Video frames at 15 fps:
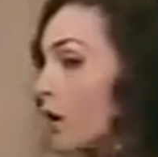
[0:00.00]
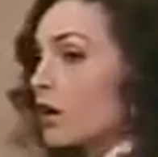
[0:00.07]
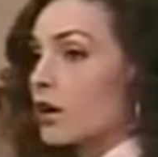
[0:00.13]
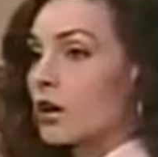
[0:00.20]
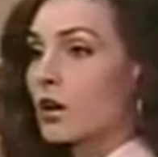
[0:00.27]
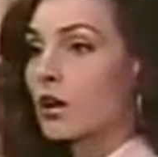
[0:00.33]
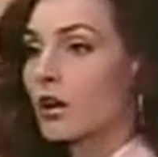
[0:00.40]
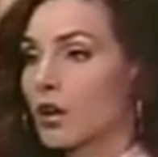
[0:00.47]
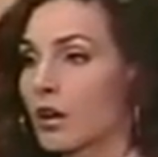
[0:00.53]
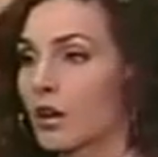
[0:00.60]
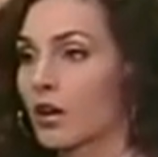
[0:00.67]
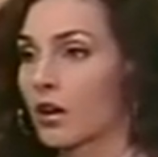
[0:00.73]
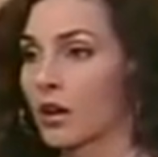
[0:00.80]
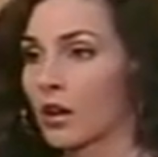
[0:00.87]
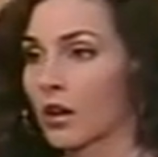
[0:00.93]

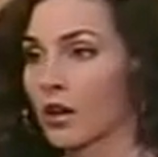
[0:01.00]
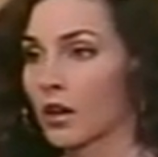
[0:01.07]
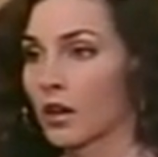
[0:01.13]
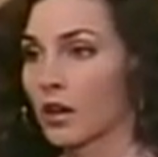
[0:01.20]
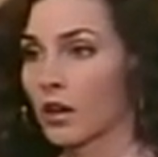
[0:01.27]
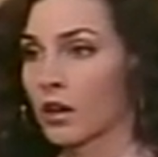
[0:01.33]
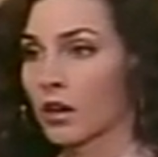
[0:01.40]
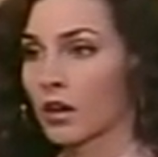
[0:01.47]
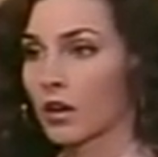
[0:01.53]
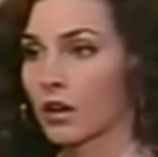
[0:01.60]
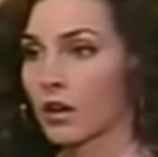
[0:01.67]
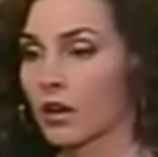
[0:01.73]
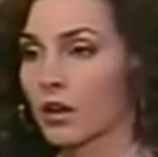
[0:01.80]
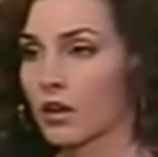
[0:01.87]
Nobody speaks.